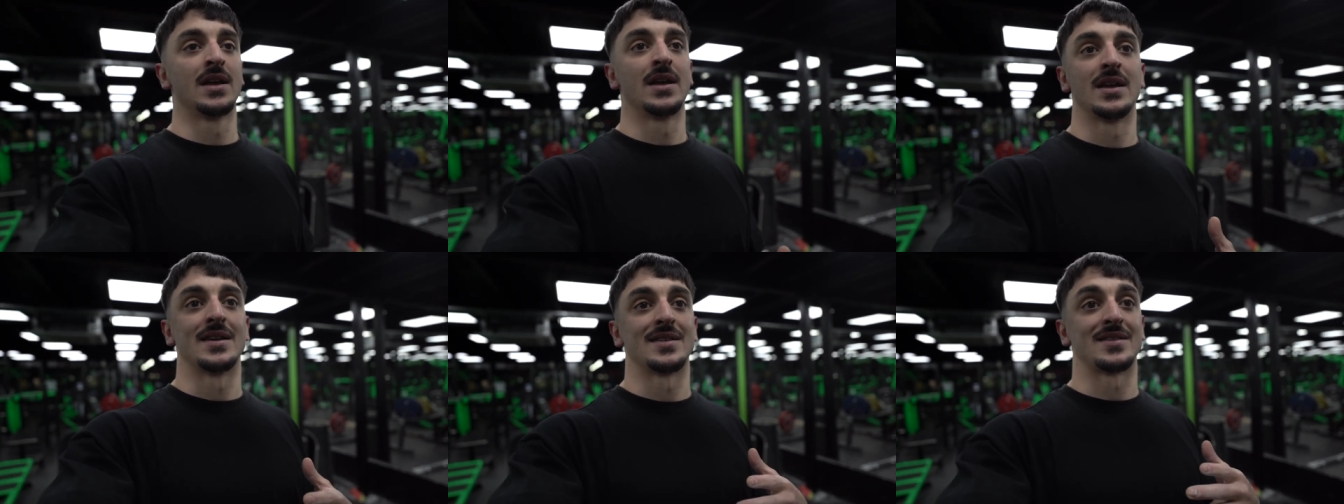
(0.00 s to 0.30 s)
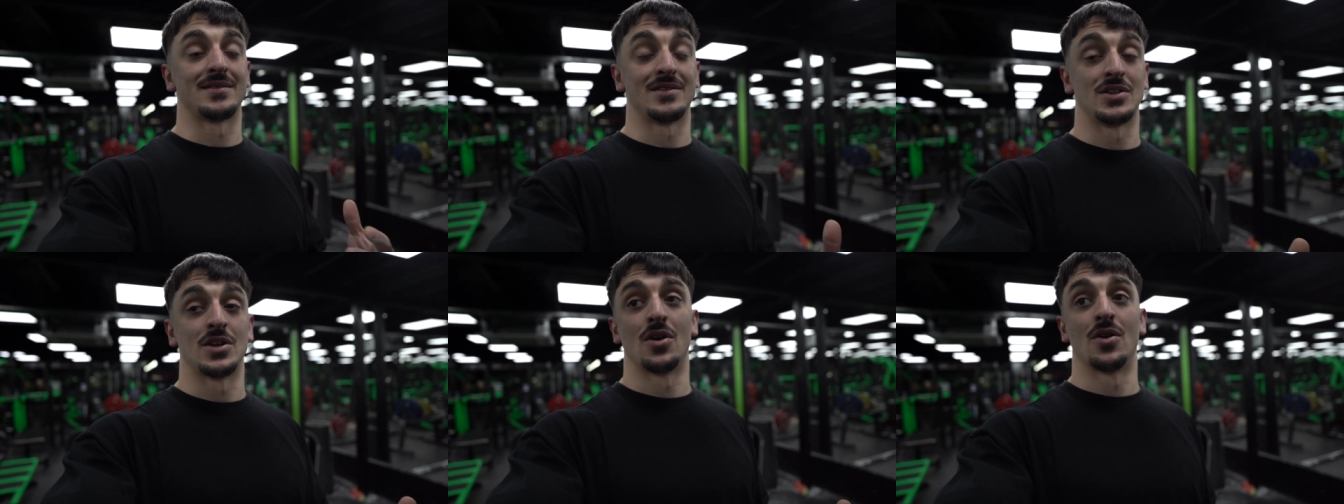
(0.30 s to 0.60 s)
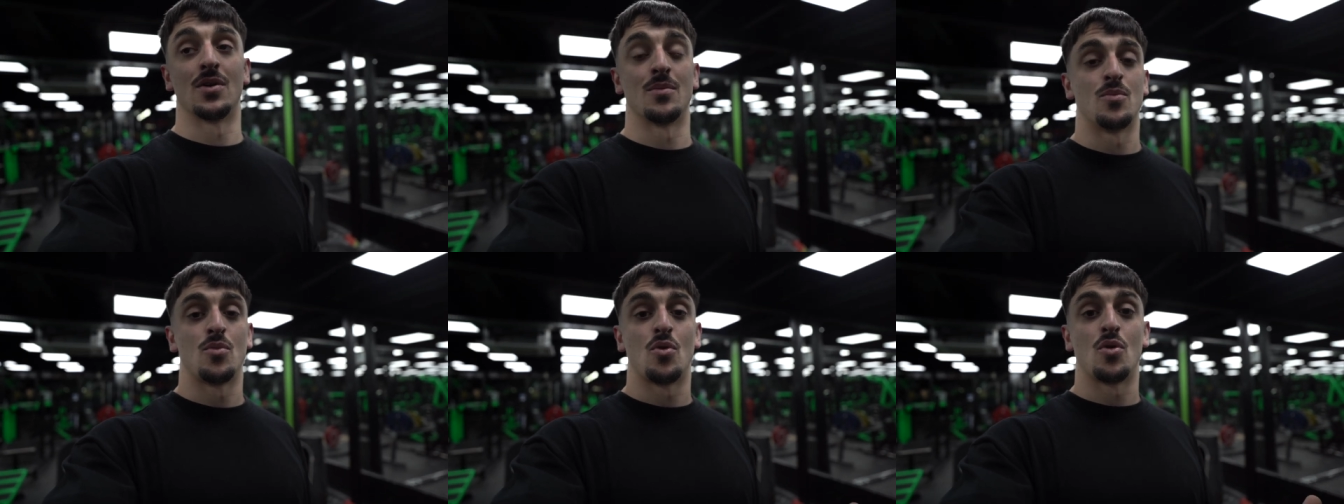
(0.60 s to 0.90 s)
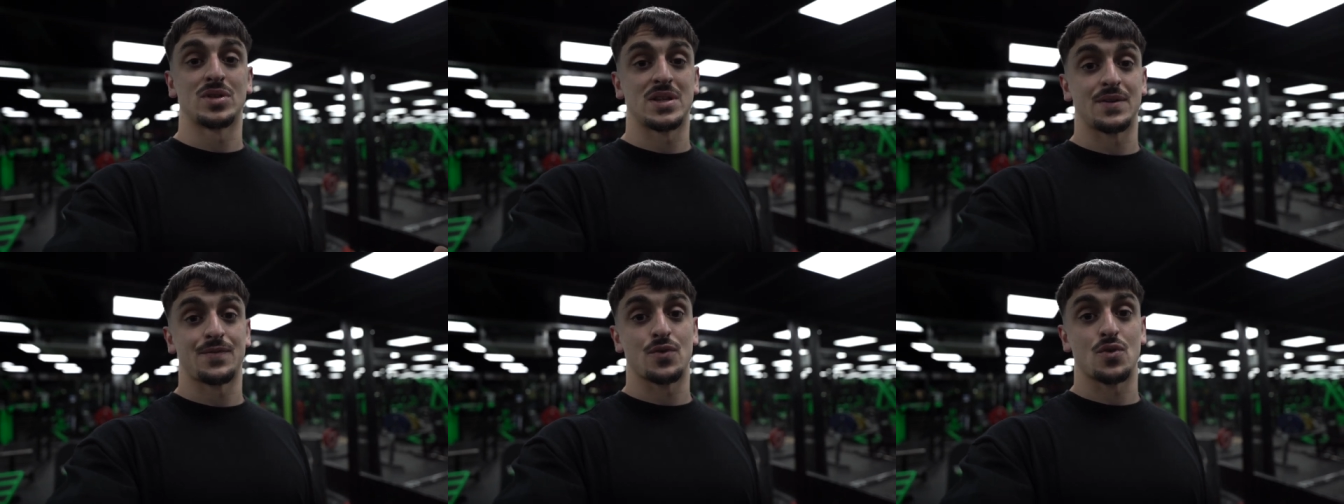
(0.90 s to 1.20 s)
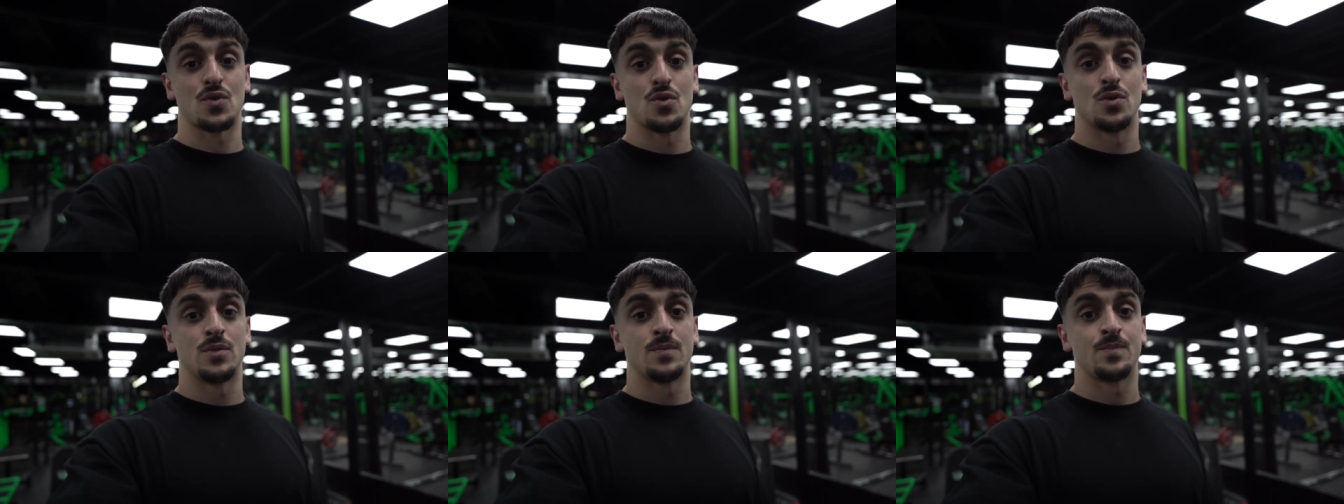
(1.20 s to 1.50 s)
It's, you know, more
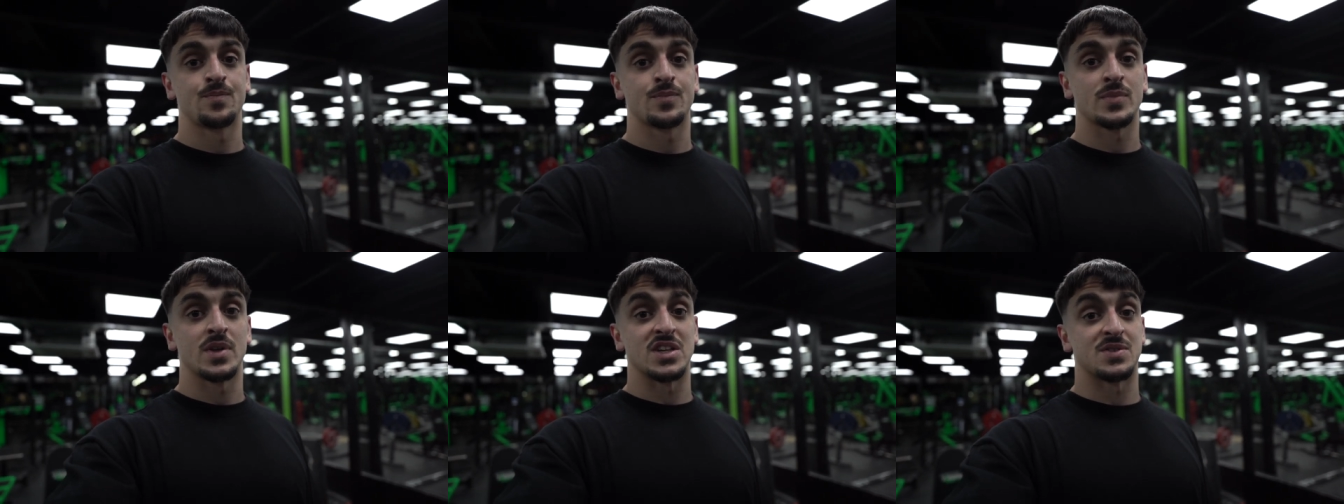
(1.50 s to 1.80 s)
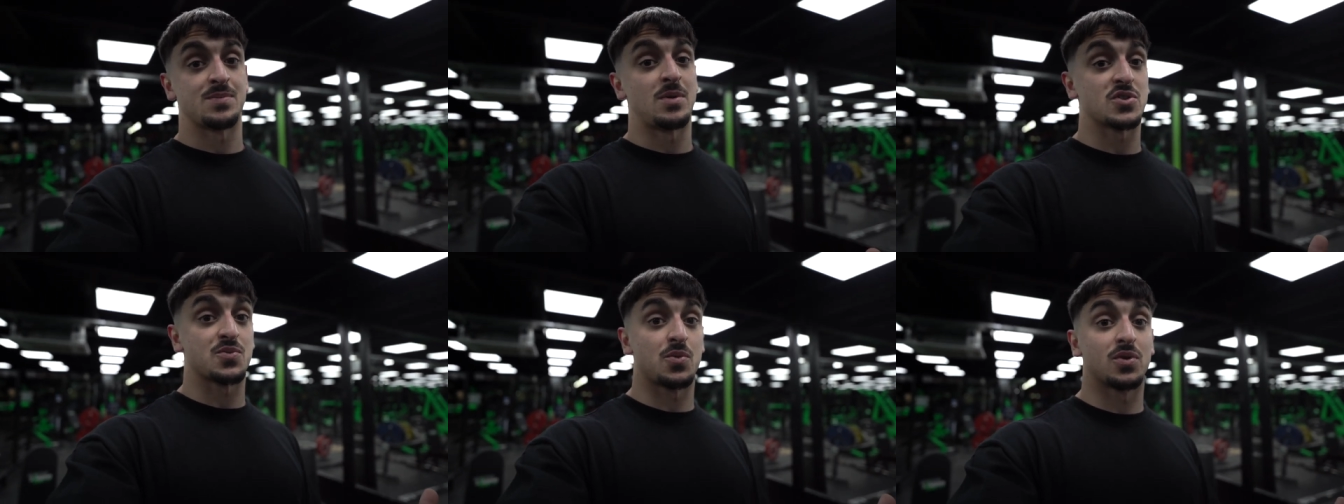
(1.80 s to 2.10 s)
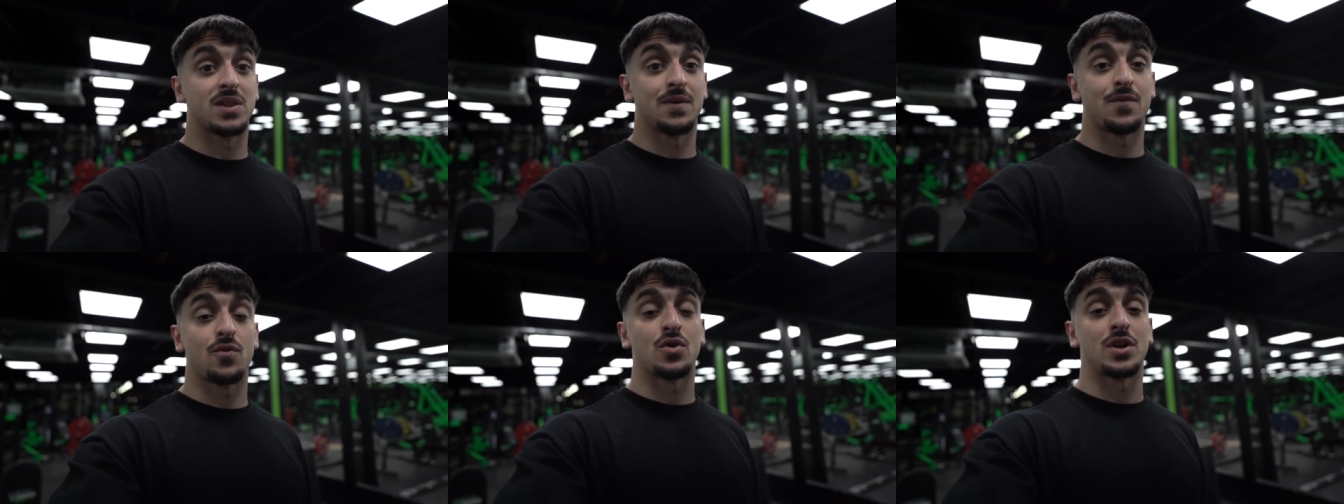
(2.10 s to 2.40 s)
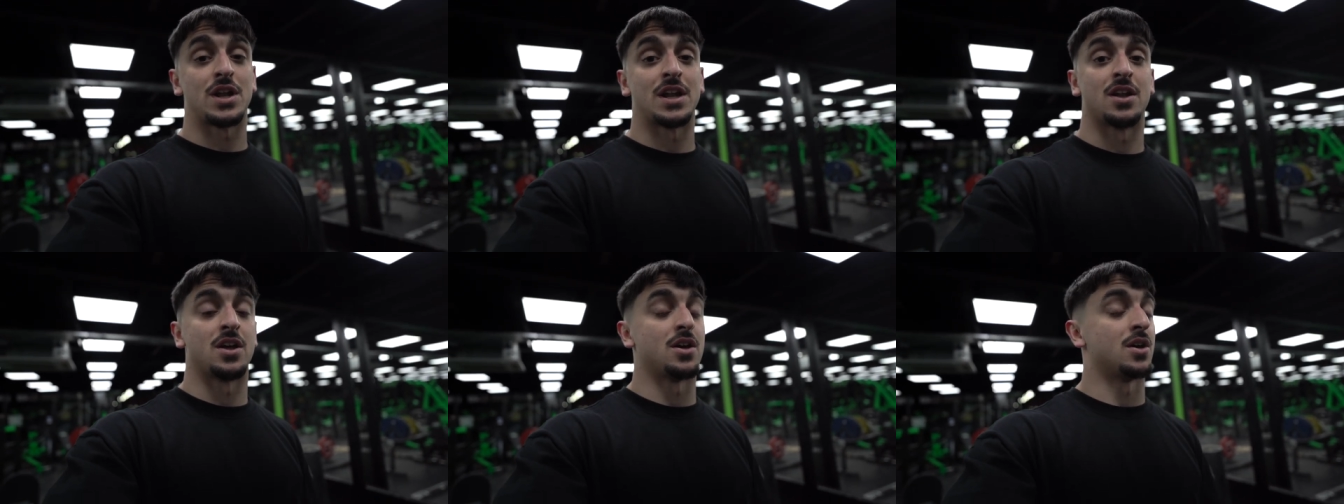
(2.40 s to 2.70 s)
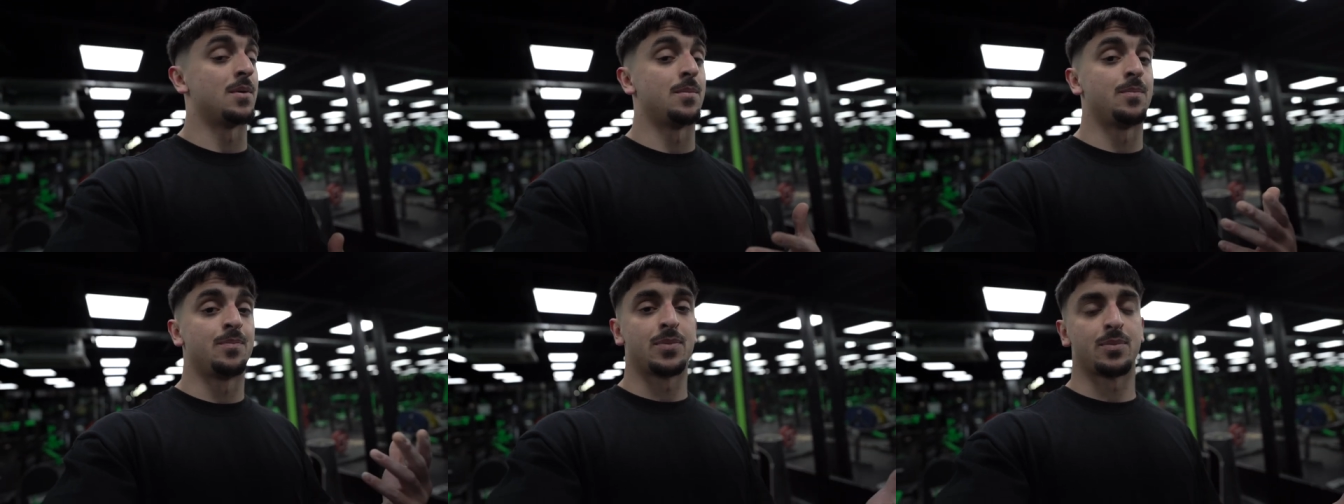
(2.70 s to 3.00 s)
difficult. It's much more difficult than
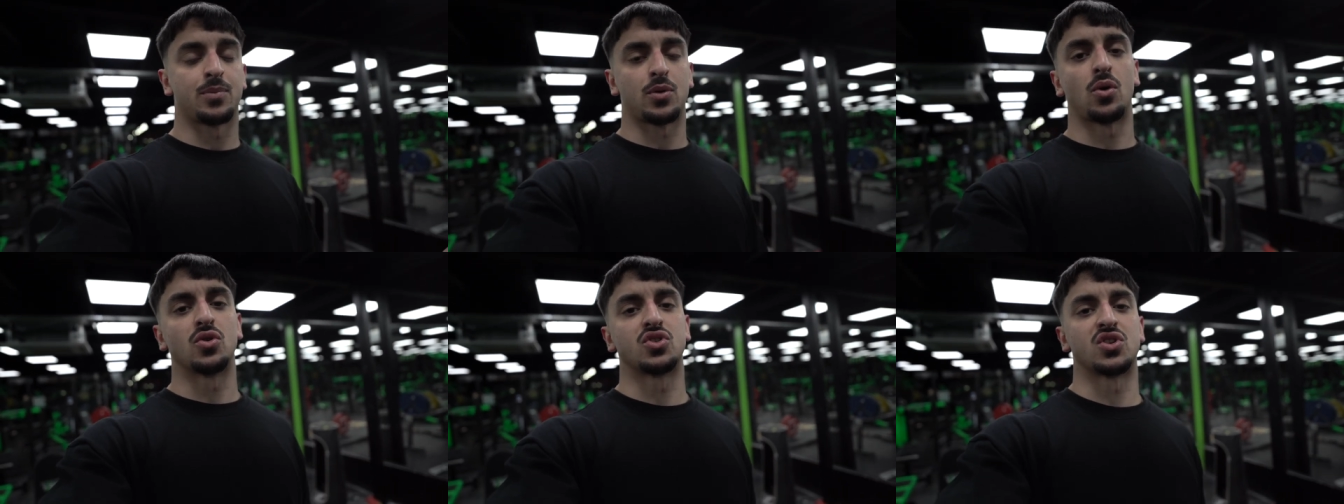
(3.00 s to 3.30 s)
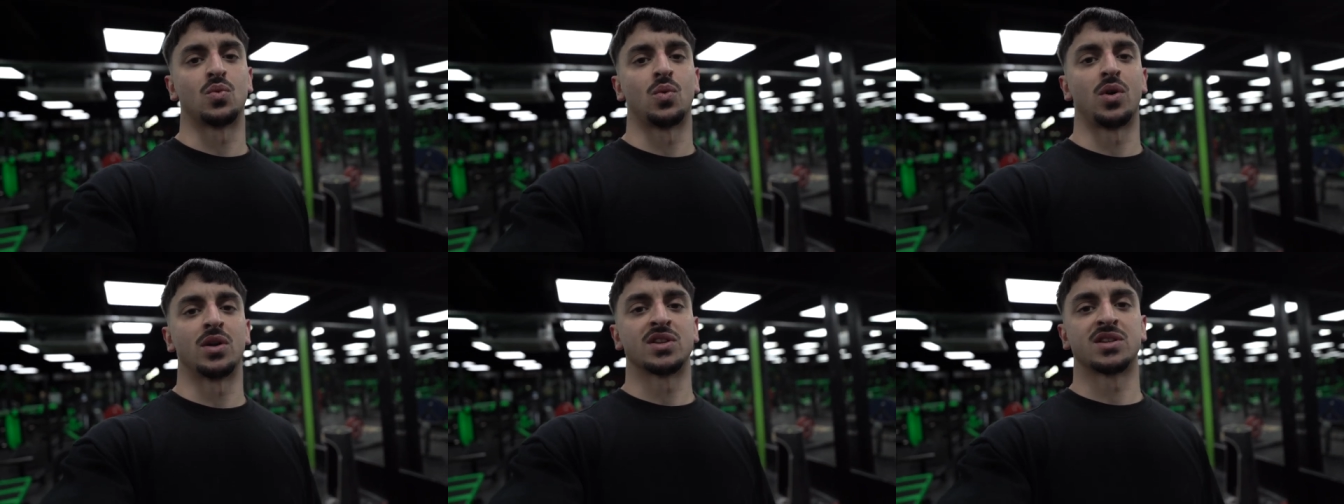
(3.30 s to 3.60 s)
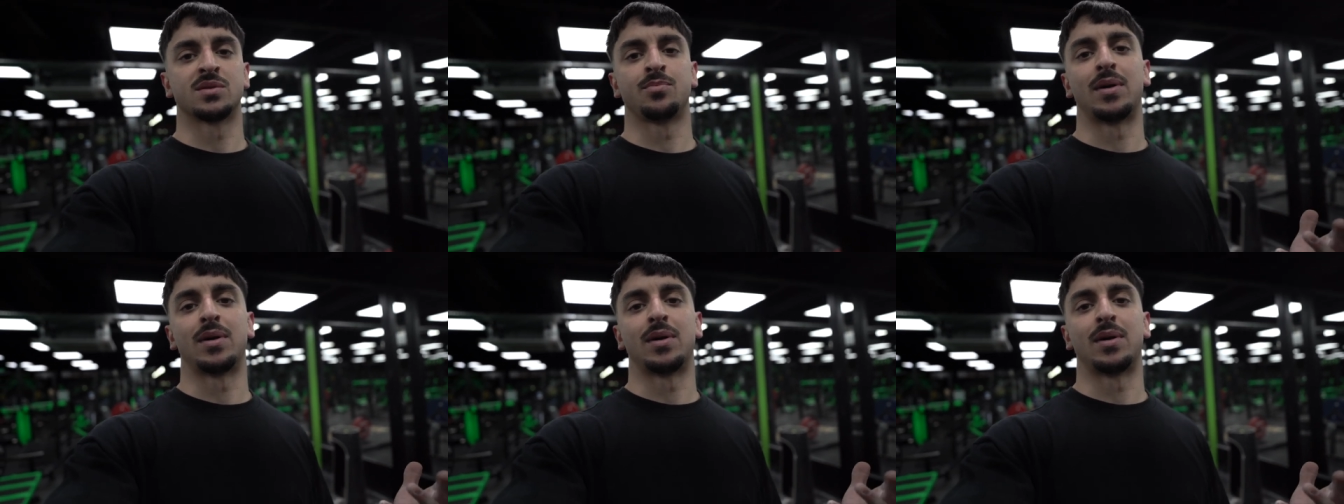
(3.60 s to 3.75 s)
the Pure Gym ones.